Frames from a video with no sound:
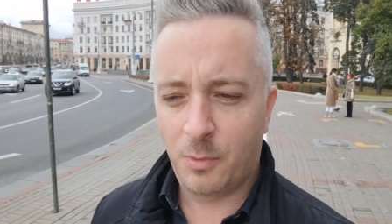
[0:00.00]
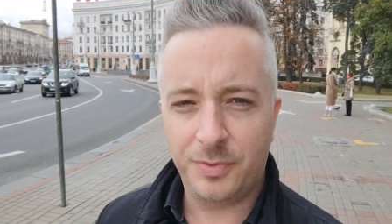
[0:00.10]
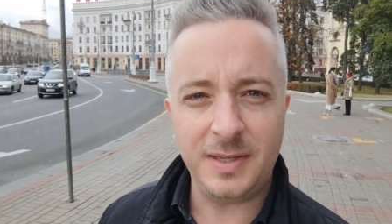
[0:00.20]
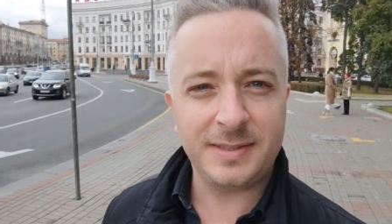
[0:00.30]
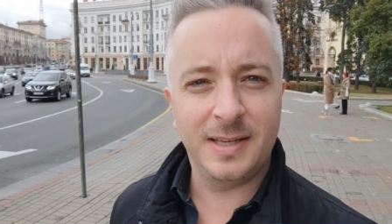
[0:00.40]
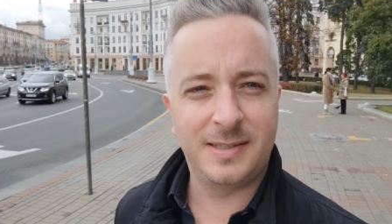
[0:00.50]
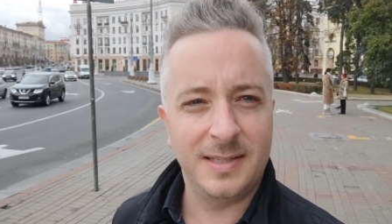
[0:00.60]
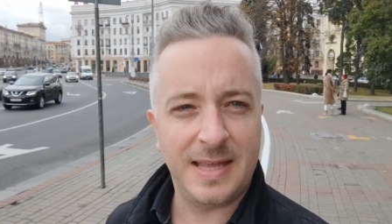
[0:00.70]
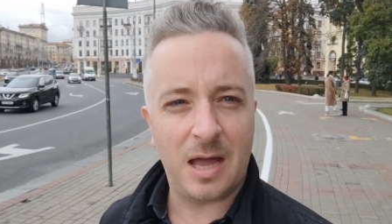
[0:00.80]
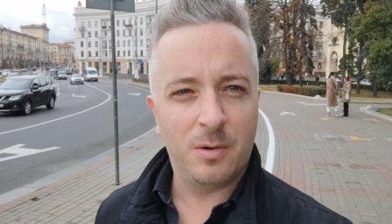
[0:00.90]
And what this
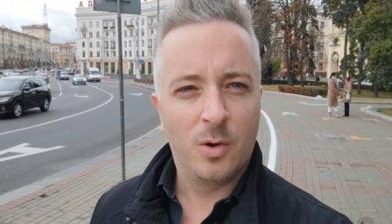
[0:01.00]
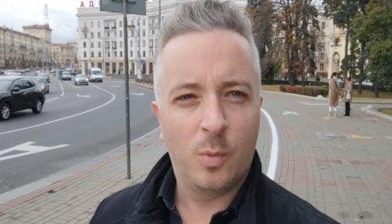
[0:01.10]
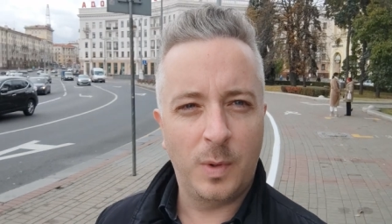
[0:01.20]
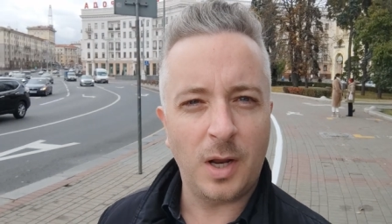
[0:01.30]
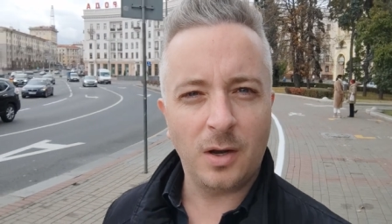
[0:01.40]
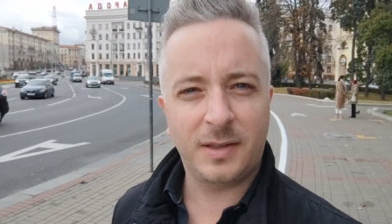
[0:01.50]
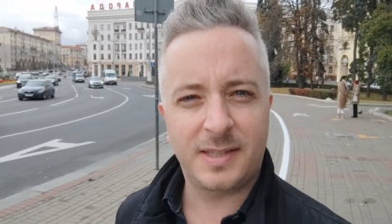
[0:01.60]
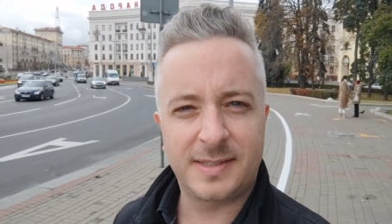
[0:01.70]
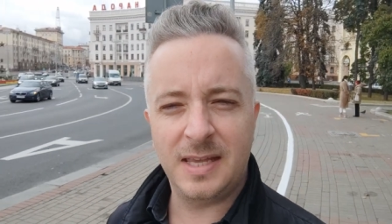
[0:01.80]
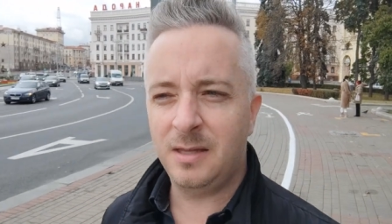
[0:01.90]
is, is that we don't like
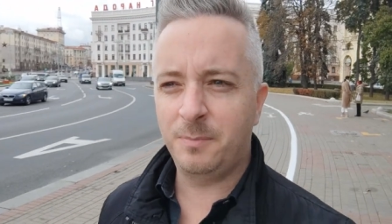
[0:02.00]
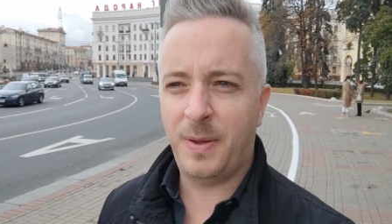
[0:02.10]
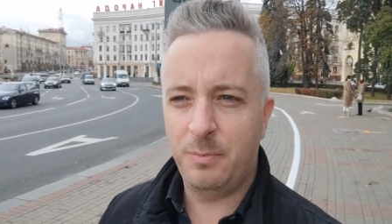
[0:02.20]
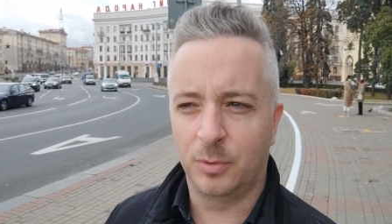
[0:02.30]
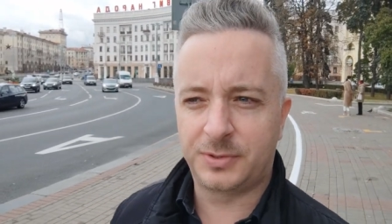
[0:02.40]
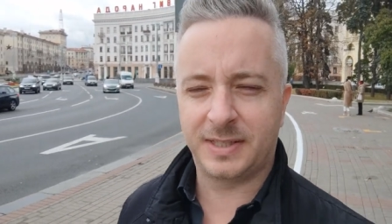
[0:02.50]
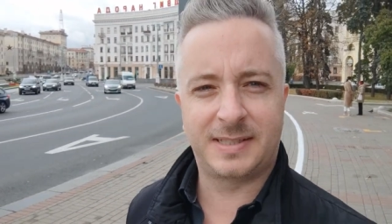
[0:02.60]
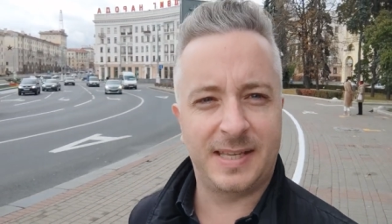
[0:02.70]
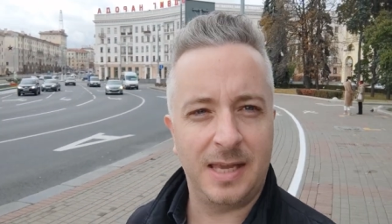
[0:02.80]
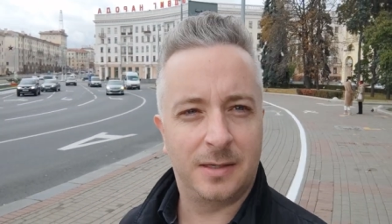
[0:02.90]
seeing people
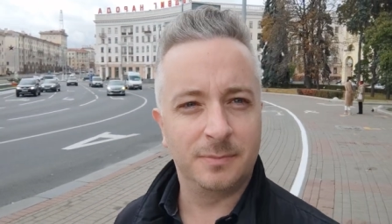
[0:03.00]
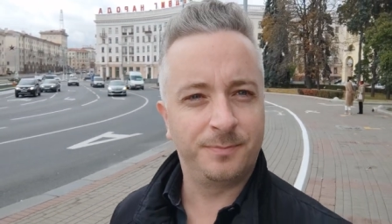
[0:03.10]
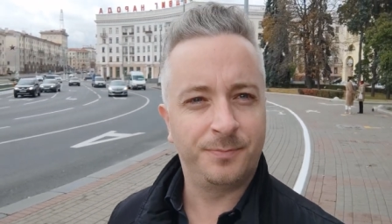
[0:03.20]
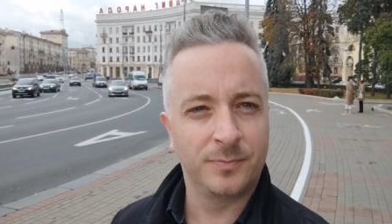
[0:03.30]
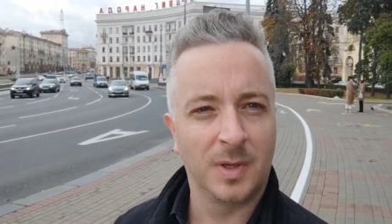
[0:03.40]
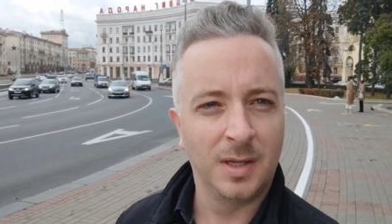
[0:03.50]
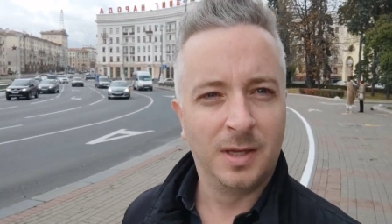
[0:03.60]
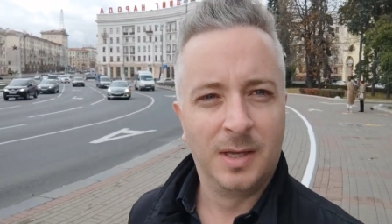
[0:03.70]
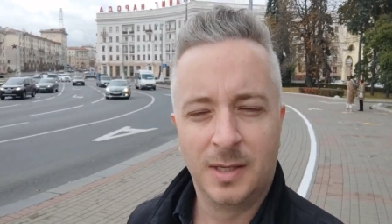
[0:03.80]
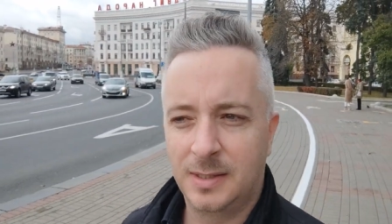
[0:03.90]
succeed.
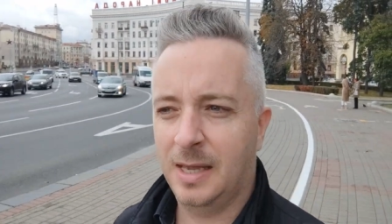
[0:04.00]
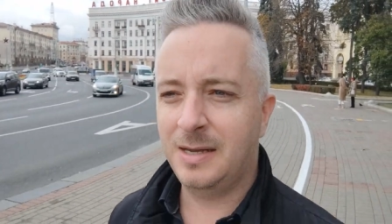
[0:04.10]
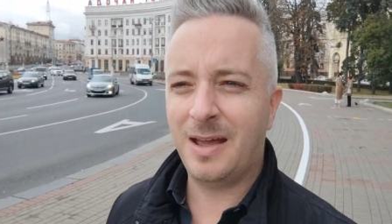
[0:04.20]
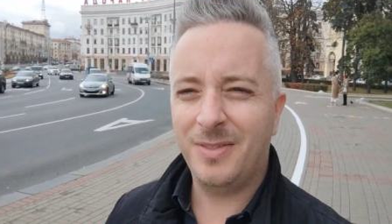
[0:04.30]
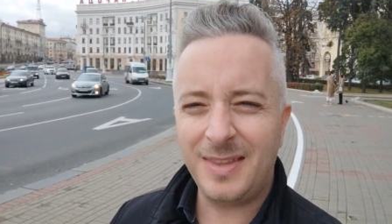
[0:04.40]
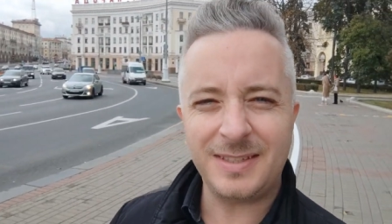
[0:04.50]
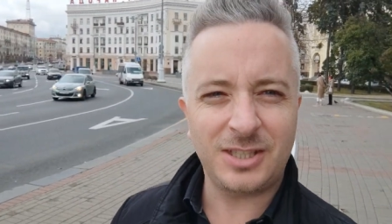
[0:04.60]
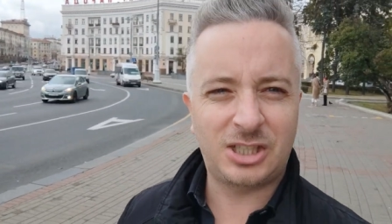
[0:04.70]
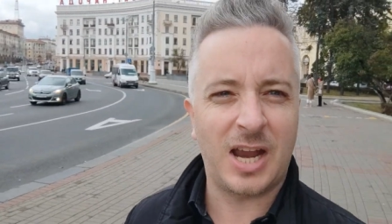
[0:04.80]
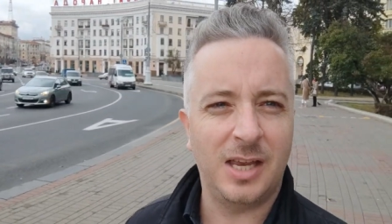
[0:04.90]
Yeah, now this
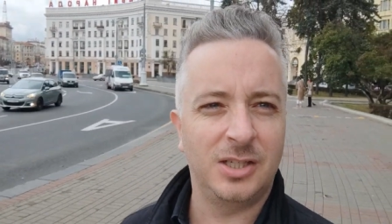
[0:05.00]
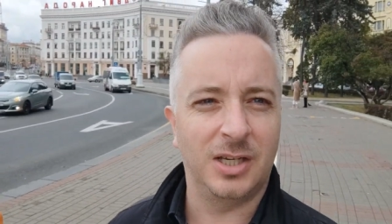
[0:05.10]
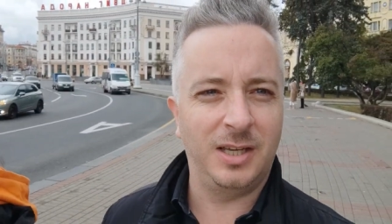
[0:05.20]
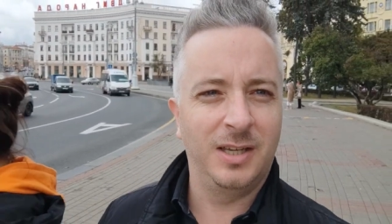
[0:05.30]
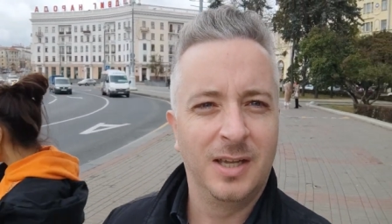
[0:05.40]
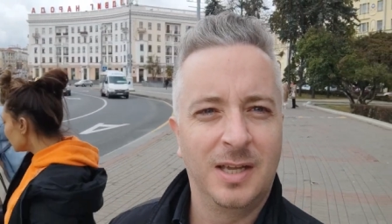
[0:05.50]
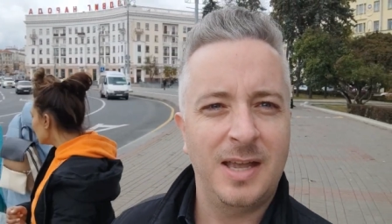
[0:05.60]
is changing,